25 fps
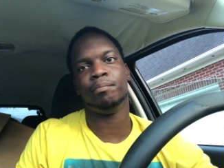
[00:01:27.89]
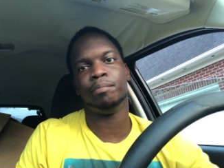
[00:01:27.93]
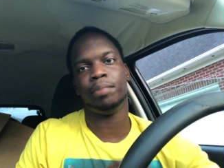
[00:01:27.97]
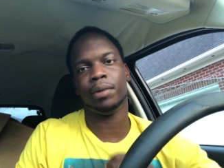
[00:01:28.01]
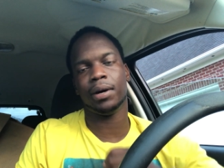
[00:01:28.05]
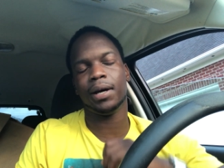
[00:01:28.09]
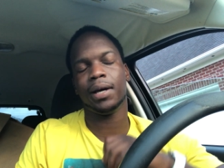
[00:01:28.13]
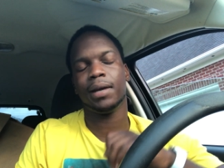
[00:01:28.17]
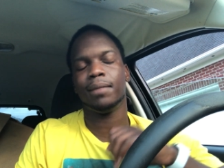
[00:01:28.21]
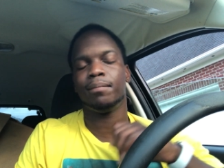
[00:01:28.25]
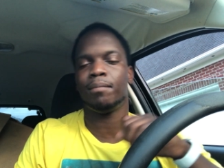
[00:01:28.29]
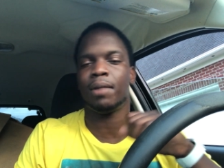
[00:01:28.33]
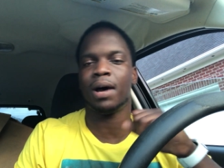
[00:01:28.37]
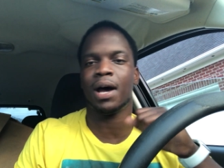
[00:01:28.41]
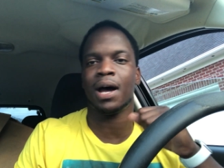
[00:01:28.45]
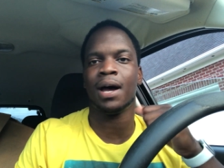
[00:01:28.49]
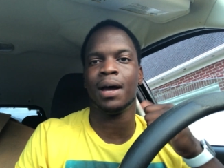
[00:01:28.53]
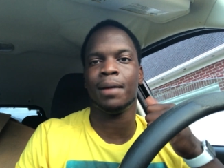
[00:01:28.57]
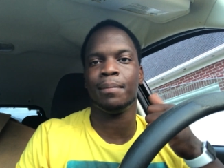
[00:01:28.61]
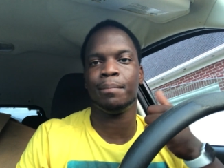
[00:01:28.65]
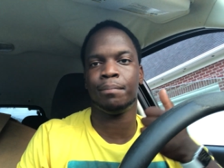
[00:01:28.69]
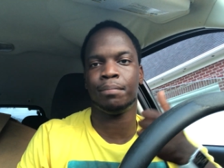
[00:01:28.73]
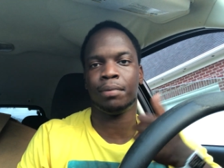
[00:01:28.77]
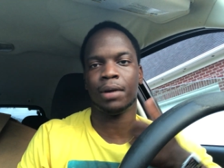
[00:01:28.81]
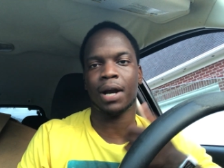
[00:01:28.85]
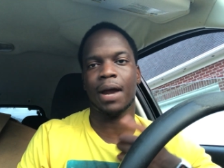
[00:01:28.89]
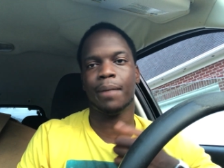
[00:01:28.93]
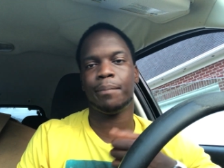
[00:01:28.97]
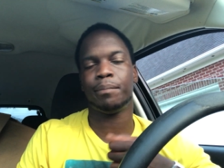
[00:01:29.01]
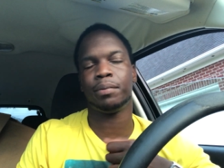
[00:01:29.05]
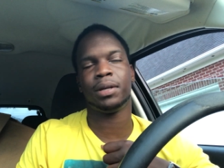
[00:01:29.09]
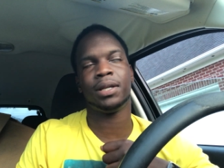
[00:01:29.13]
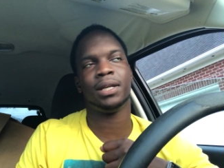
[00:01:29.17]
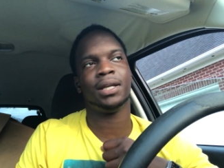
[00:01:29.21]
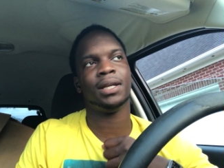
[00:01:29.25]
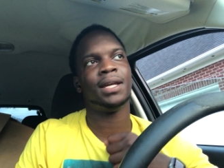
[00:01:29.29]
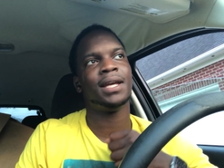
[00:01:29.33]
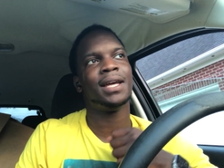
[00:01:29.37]
but my
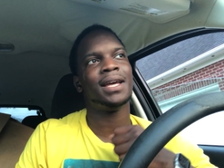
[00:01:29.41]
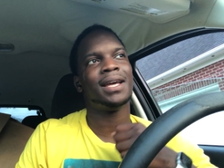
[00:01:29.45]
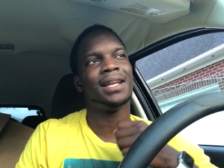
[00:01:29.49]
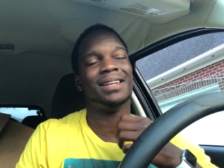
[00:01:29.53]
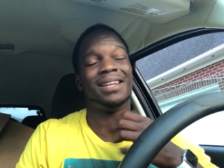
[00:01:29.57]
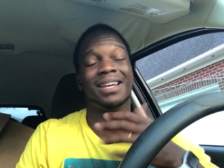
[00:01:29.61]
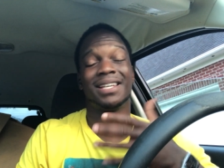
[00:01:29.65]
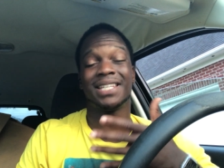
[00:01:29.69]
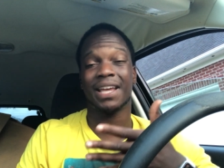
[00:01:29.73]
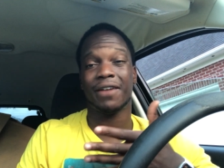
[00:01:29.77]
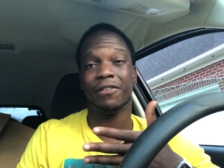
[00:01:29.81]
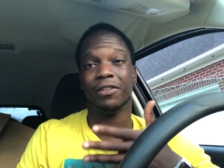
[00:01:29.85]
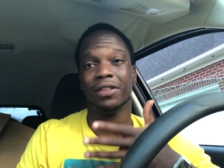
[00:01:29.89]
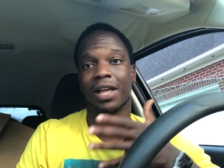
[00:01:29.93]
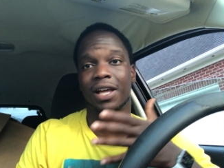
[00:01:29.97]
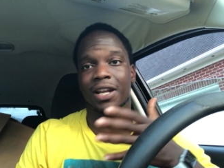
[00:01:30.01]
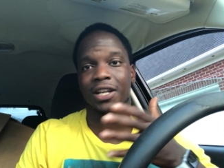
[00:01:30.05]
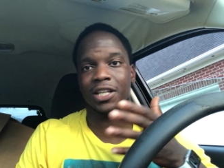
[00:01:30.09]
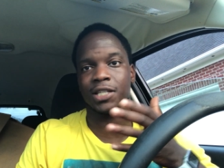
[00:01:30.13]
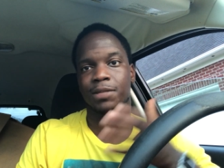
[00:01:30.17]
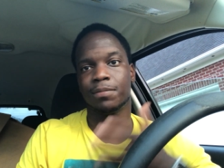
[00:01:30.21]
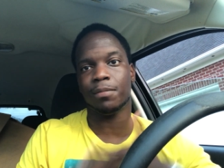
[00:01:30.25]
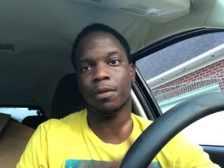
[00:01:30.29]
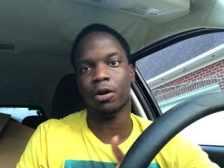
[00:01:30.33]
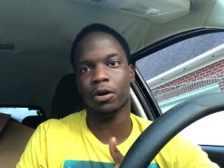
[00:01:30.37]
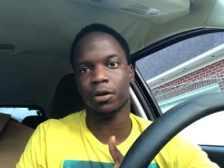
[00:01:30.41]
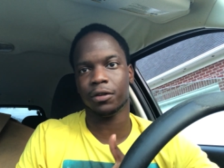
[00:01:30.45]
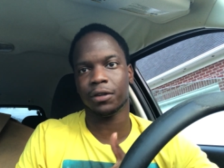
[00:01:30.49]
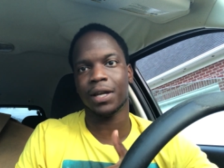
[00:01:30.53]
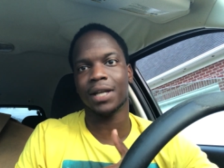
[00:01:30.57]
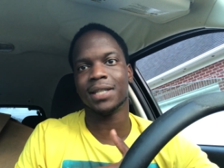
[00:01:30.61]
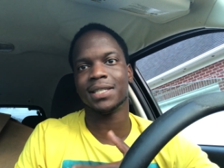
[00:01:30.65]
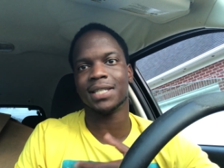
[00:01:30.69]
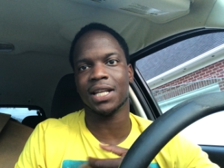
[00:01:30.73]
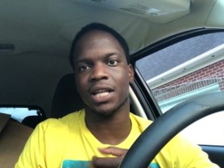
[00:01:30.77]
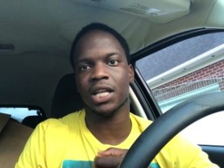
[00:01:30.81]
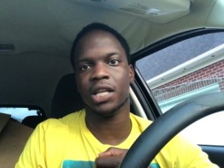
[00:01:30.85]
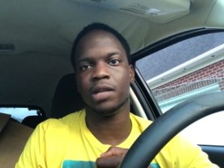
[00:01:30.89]
property does have a lot of smaller
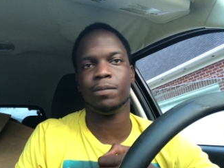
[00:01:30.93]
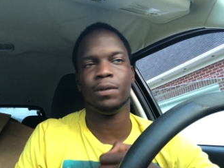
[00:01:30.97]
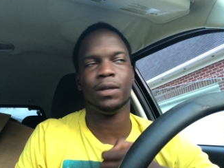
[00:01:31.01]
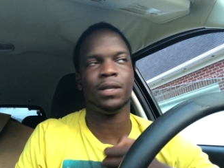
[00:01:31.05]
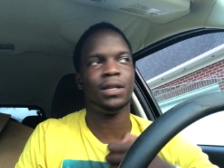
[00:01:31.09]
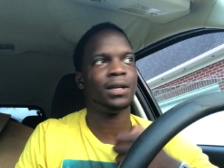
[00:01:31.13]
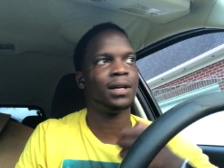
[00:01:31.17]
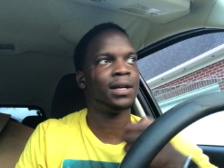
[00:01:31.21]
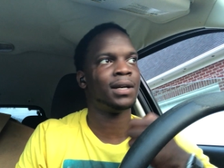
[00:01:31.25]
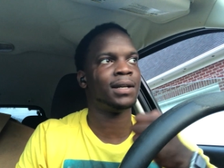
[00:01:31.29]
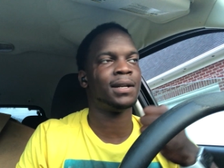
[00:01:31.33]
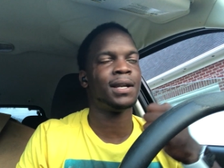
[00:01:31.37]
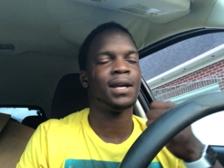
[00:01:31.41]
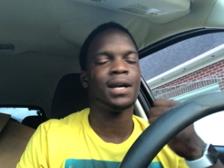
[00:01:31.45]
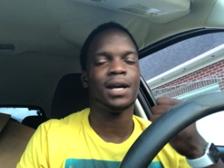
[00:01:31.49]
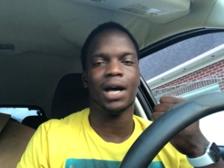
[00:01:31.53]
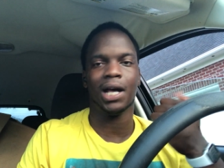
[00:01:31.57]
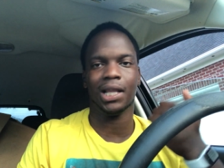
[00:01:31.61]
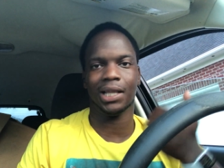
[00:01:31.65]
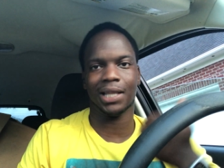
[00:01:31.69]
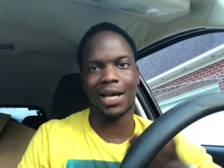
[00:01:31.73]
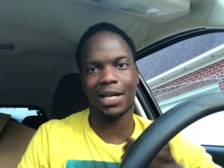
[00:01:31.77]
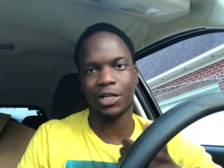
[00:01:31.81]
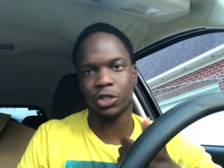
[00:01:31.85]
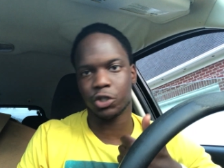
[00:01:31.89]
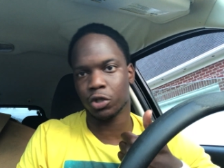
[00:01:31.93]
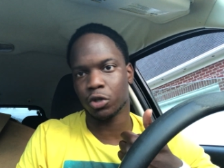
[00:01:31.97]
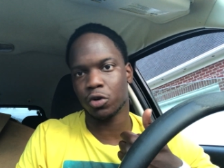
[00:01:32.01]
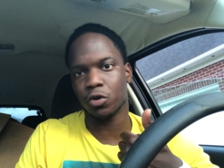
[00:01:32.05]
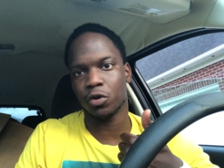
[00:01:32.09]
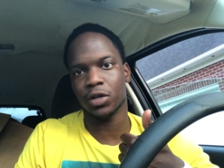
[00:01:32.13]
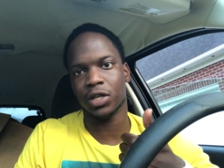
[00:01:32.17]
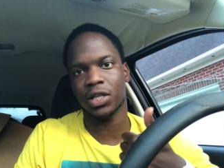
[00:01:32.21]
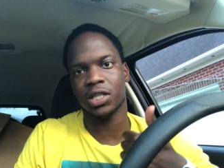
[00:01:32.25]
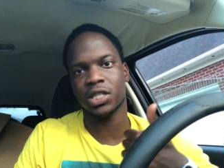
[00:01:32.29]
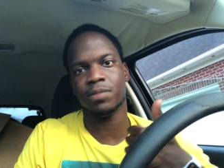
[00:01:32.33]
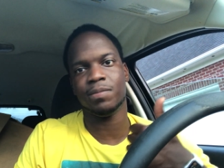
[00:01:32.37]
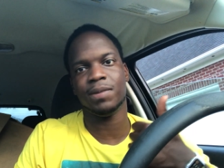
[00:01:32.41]
things that need to be done electrical
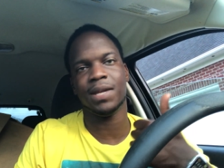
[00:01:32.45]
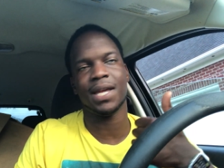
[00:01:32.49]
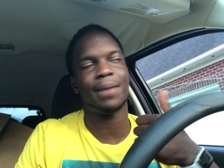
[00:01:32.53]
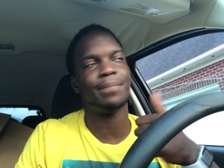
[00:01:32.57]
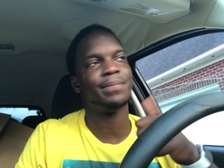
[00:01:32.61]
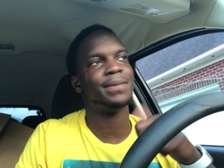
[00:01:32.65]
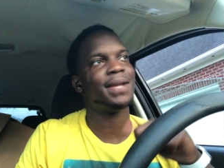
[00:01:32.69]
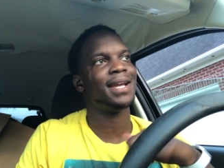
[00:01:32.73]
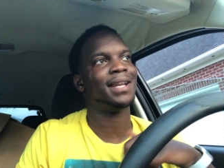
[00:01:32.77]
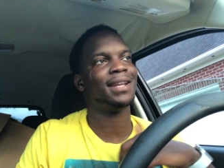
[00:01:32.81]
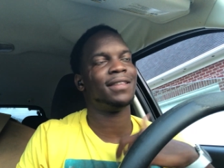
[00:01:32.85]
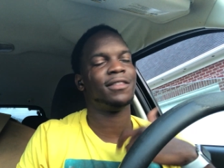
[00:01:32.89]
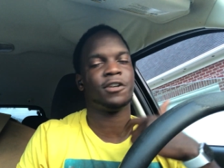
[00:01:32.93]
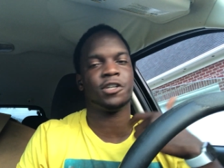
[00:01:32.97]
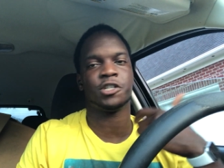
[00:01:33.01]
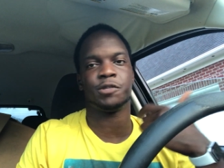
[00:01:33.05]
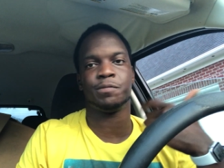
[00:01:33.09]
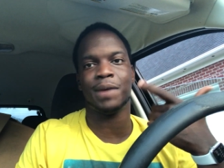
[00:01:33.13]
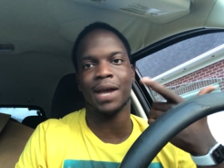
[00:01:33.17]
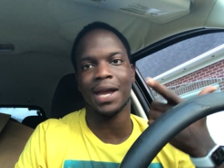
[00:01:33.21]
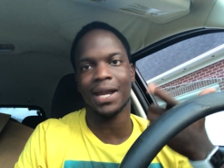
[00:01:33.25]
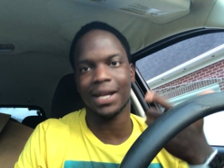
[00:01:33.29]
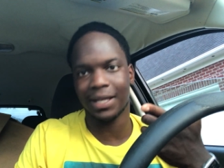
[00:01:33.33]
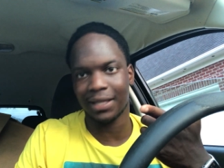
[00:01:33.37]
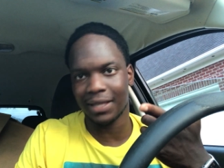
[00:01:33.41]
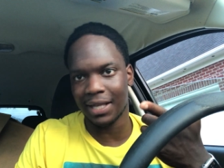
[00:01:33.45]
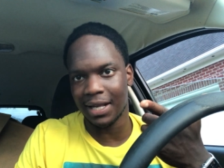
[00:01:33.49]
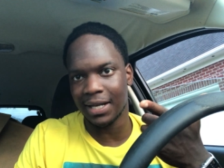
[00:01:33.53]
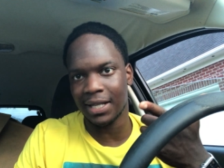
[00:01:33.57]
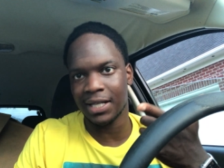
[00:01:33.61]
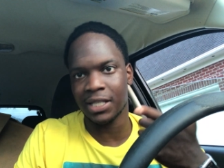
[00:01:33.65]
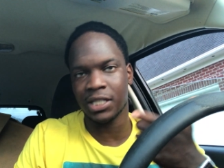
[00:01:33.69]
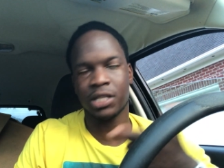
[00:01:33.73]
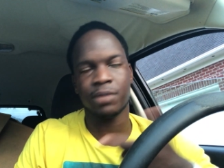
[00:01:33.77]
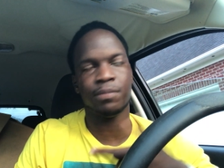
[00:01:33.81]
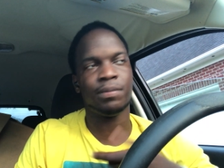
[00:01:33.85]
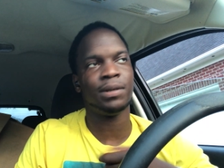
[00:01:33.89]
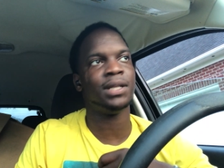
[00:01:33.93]
needs to be updated there's painting that
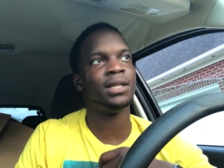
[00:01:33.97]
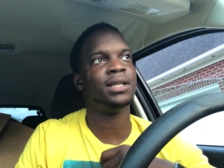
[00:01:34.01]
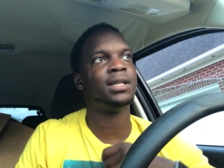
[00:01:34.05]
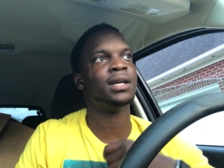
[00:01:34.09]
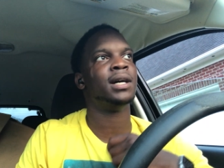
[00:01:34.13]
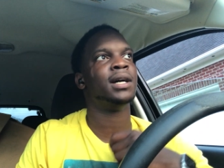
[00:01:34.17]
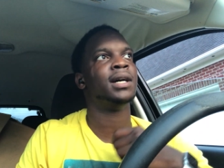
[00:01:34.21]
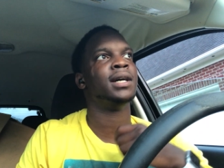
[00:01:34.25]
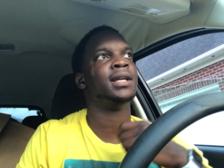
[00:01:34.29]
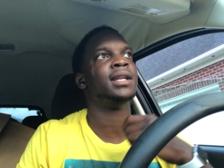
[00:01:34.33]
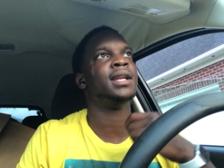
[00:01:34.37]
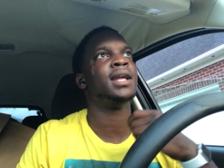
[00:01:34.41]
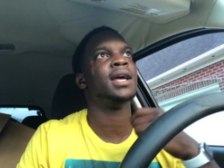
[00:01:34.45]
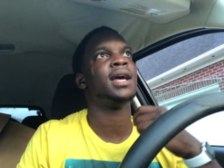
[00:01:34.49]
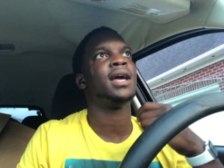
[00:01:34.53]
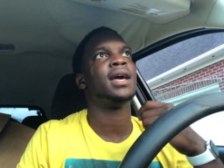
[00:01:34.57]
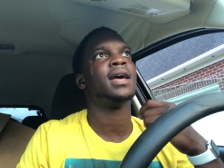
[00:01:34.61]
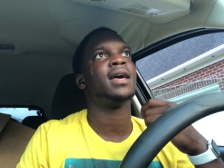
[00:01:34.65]
needs to be done